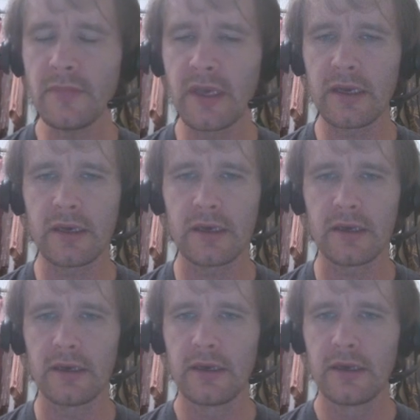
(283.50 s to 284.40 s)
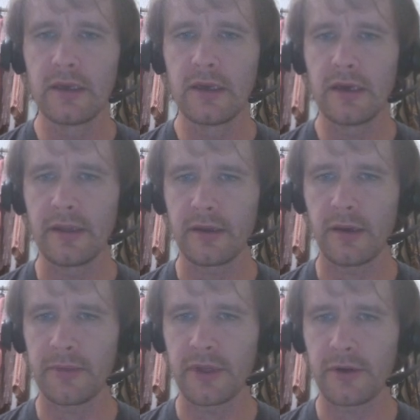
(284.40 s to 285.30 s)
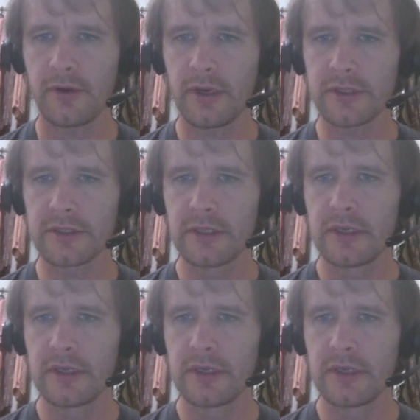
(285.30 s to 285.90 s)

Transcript: uh, then copy that across.